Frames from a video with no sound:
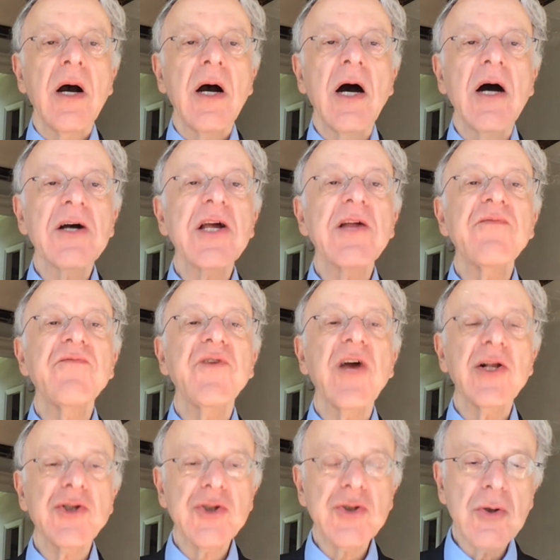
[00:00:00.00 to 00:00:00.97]
uh,
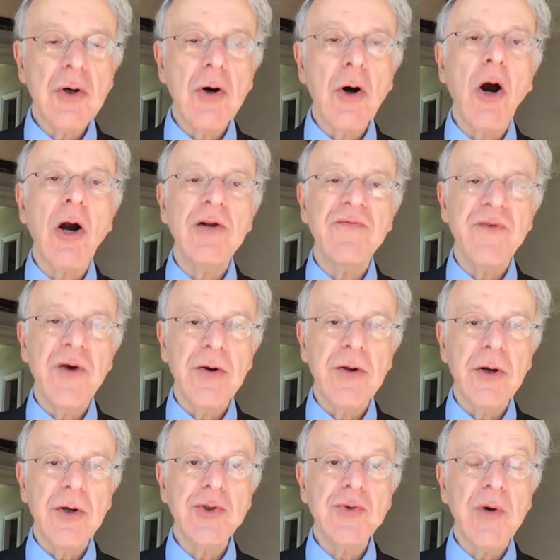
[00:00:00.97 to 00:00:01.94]
conventional heart
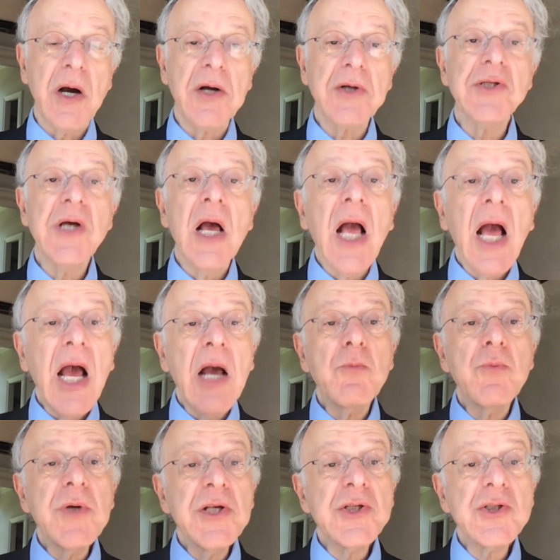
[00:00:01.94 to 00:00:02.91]
failure drugs.
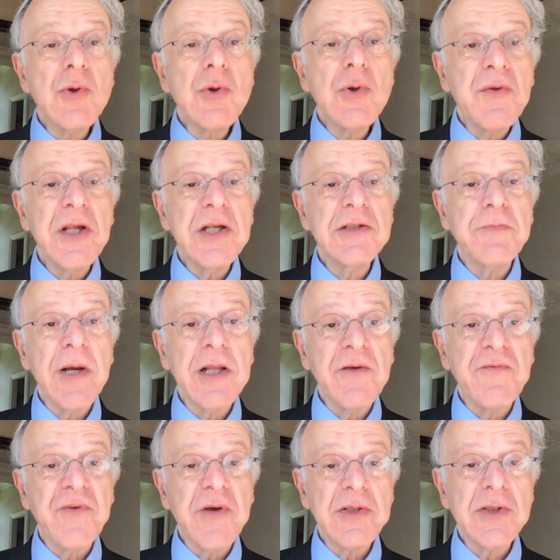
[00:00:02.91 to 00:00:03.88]
And we saw these
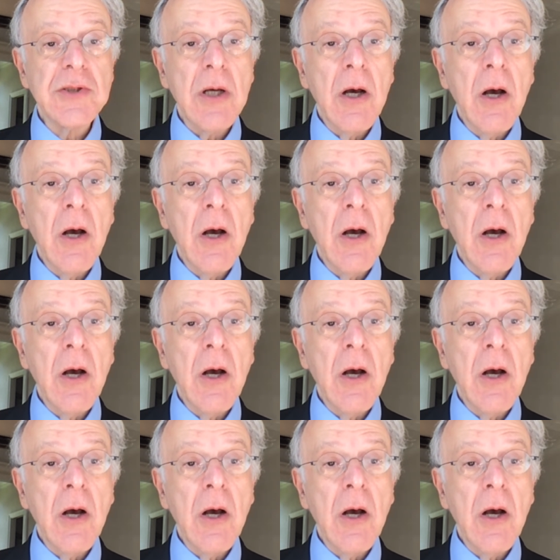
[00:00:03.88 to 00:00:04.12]
benefits